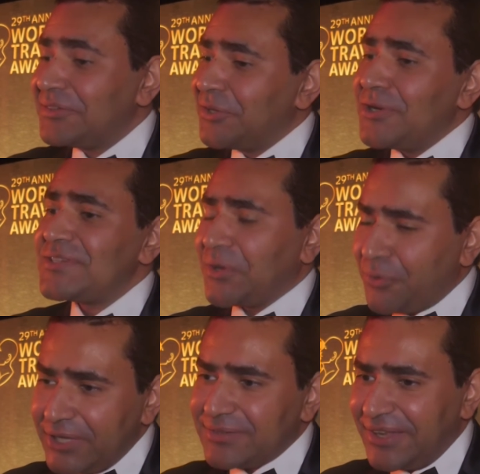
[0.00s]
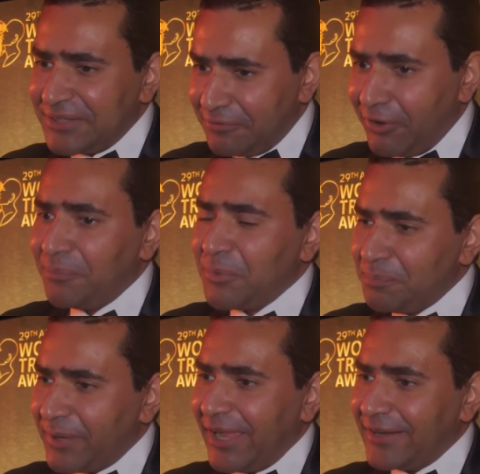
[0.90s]
There is a great
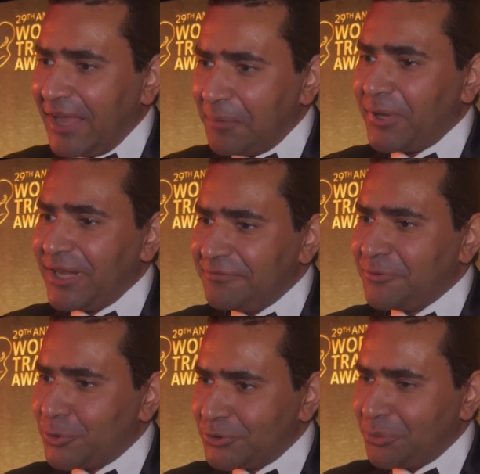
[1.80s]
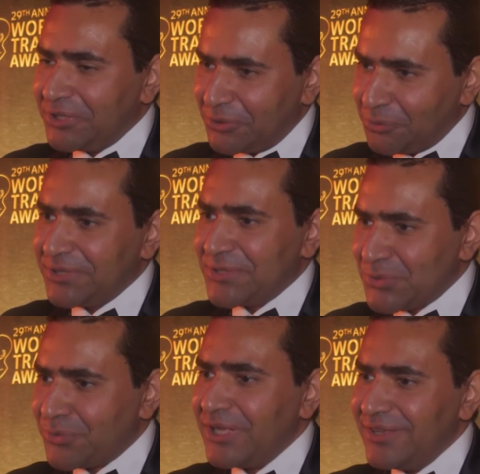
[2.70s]
development plan happening for
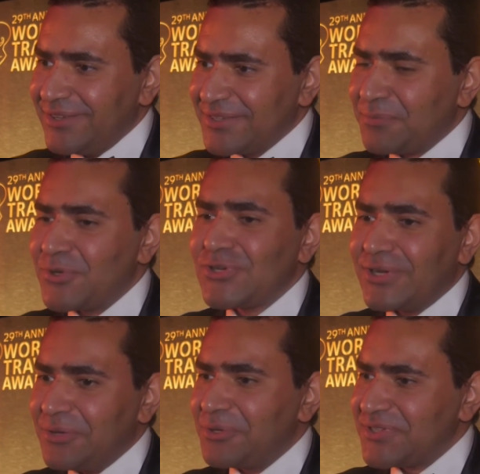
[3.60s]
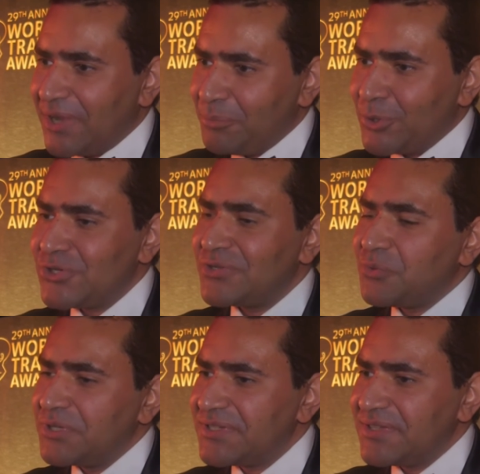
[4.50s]
2023, especially with some mergers
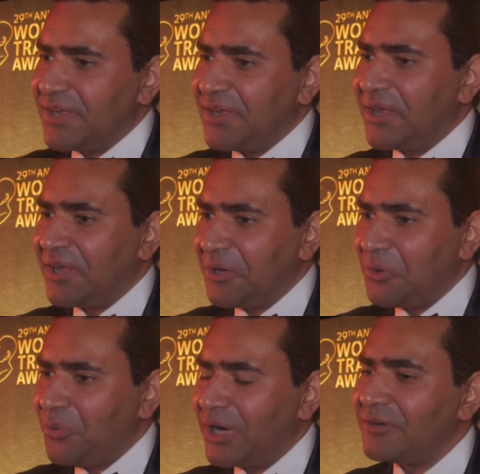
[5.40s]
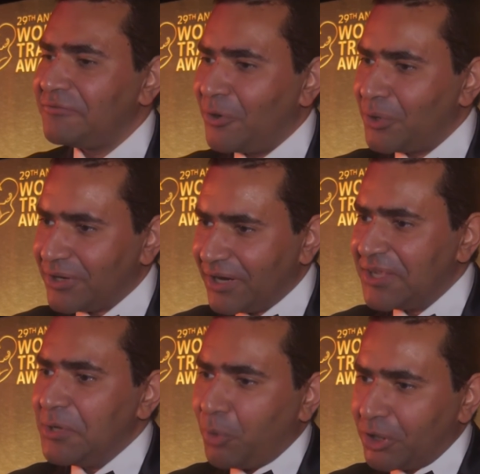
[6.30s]
with one of our
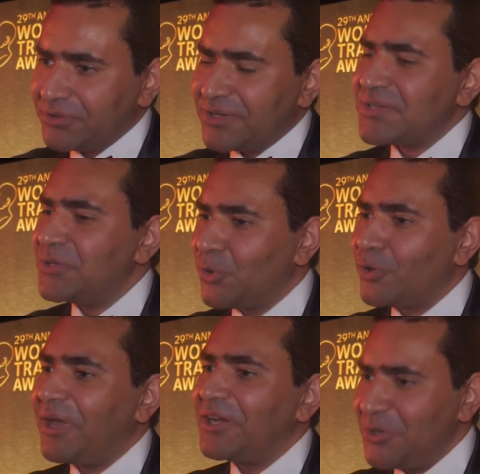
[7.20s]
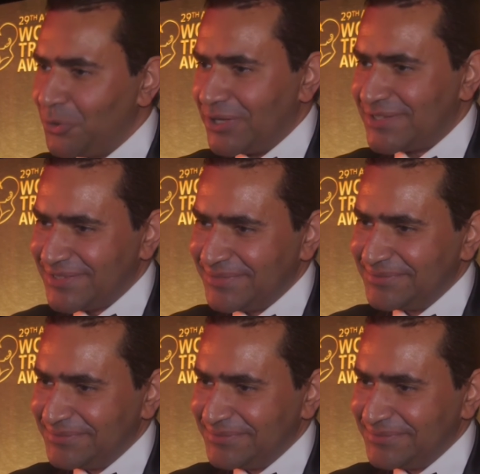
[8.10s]
key partners in Europe and in US.